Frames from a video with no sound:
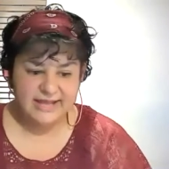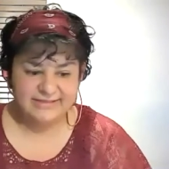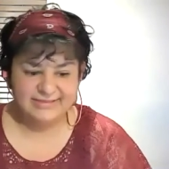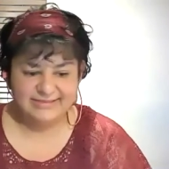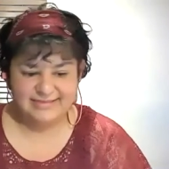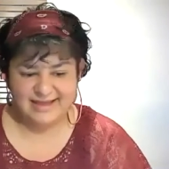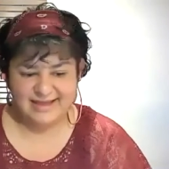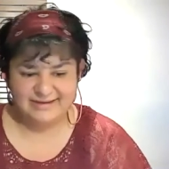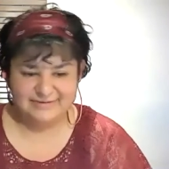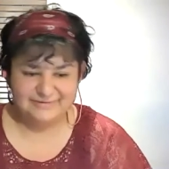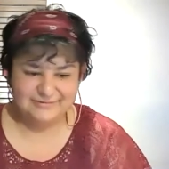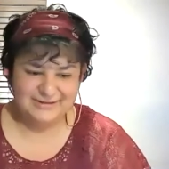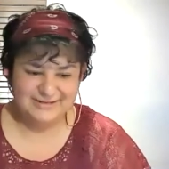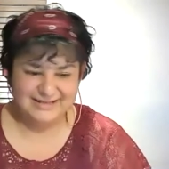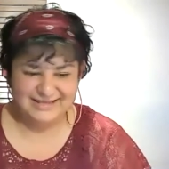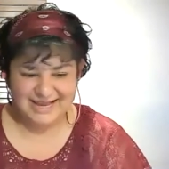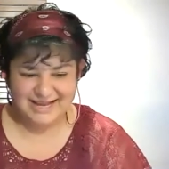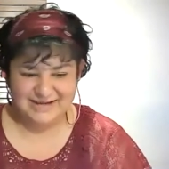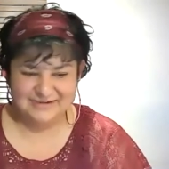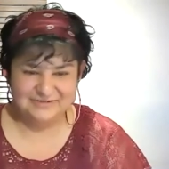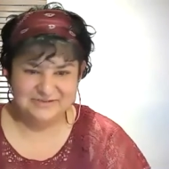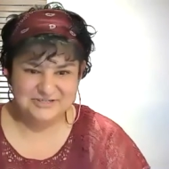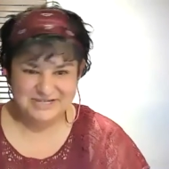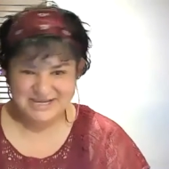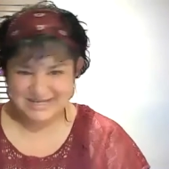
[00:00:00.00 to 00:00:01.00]
That will
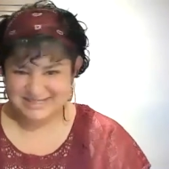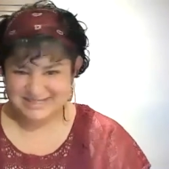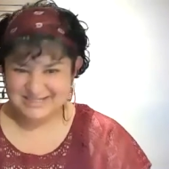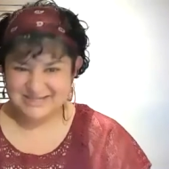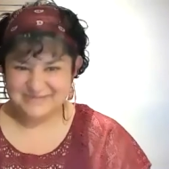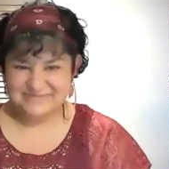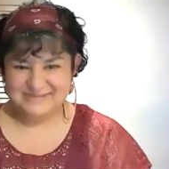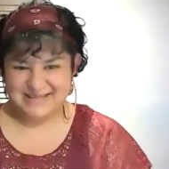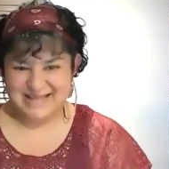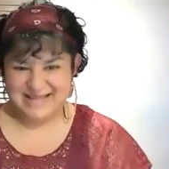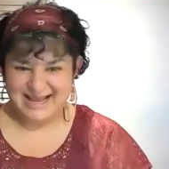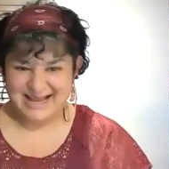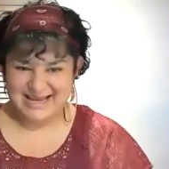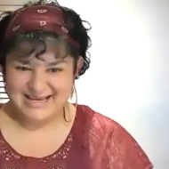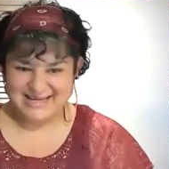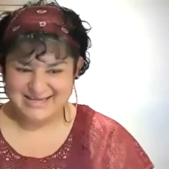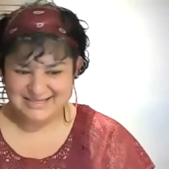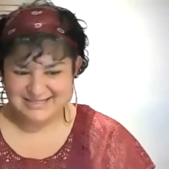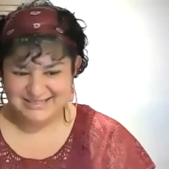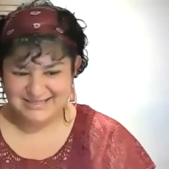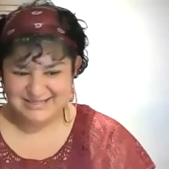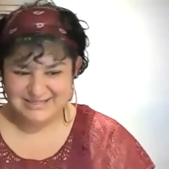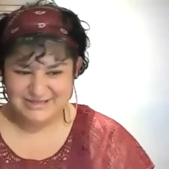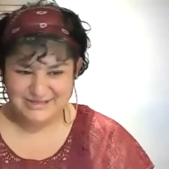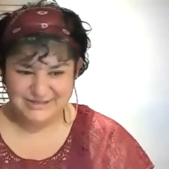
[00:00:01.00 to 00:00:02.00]
kind of shed some light
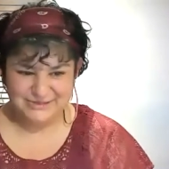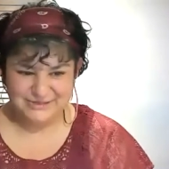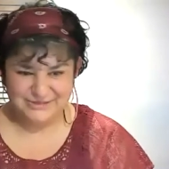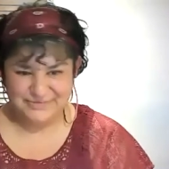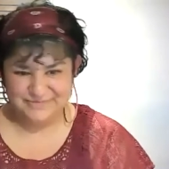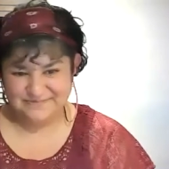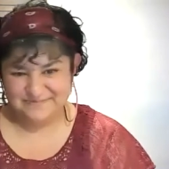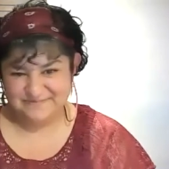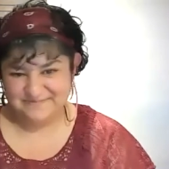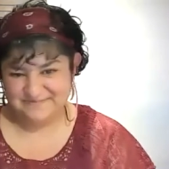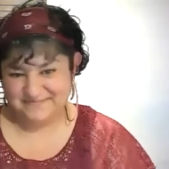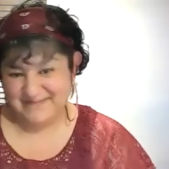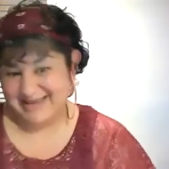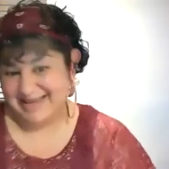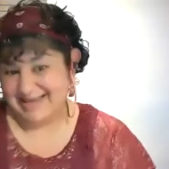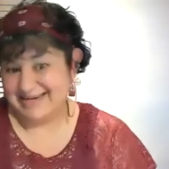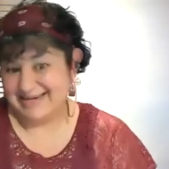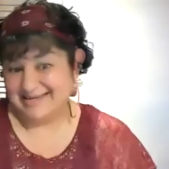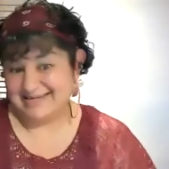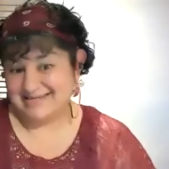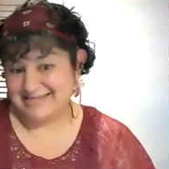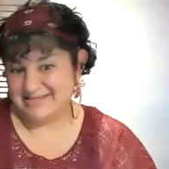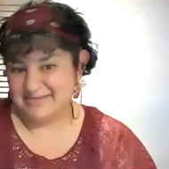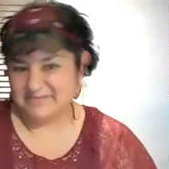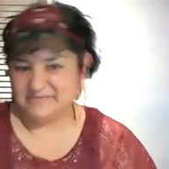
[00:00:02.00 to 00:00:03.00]
into
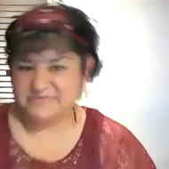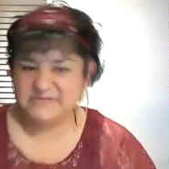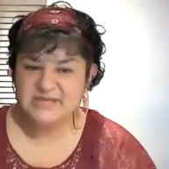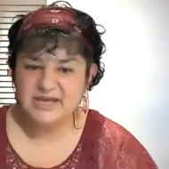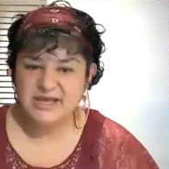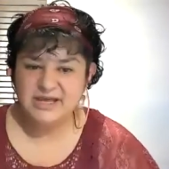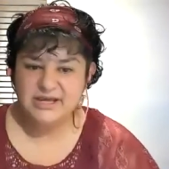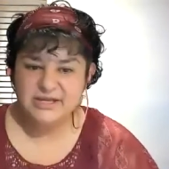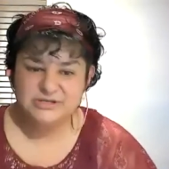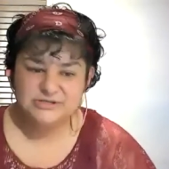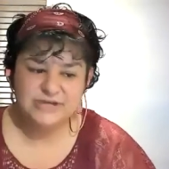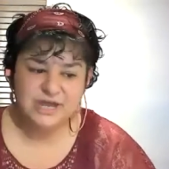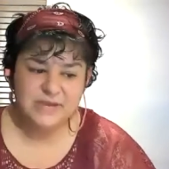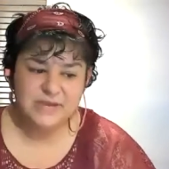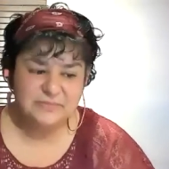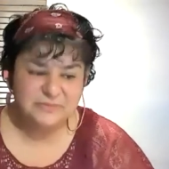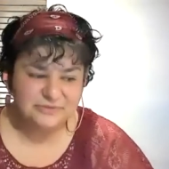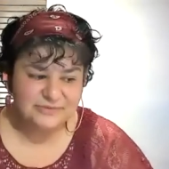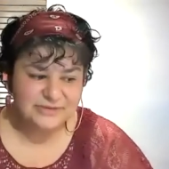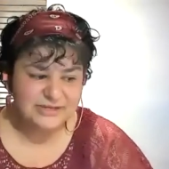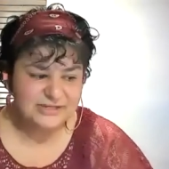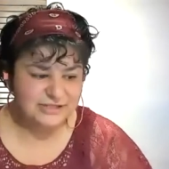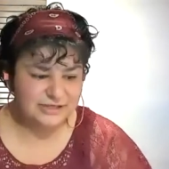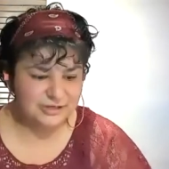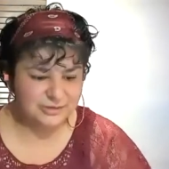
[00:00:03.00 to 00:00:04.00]
mechanisms. So I'm
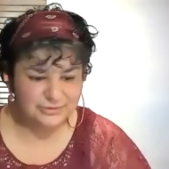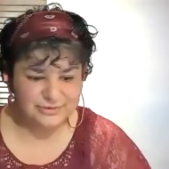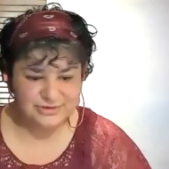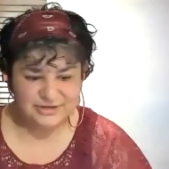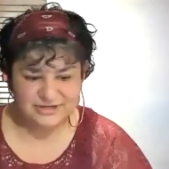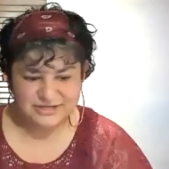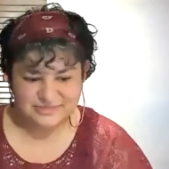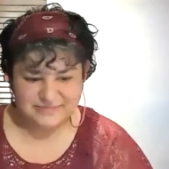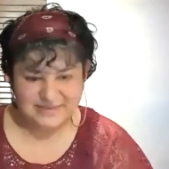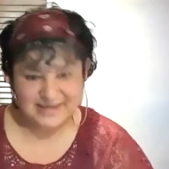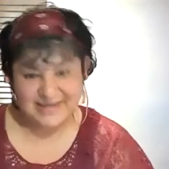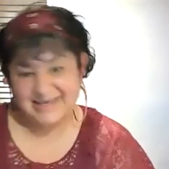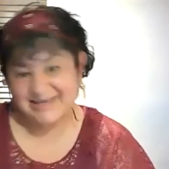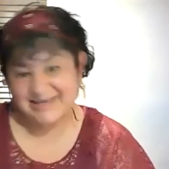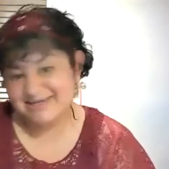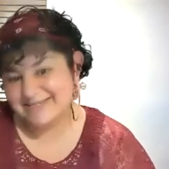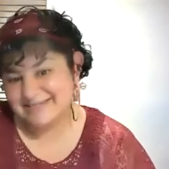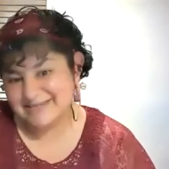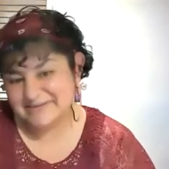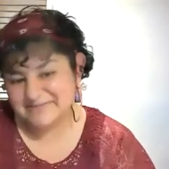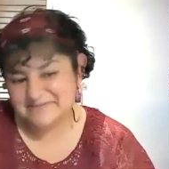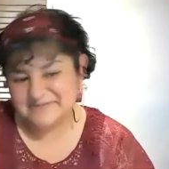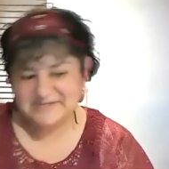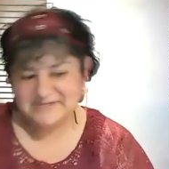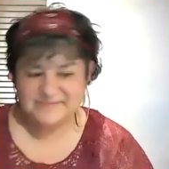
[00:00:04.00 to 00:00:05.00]
moving towards
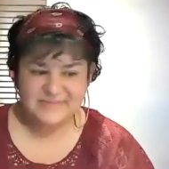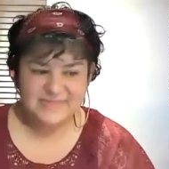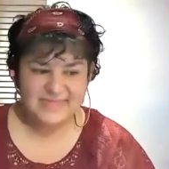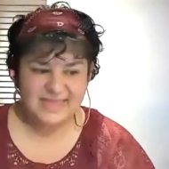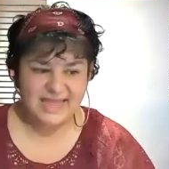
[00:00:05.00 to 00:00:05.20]
mechanisms.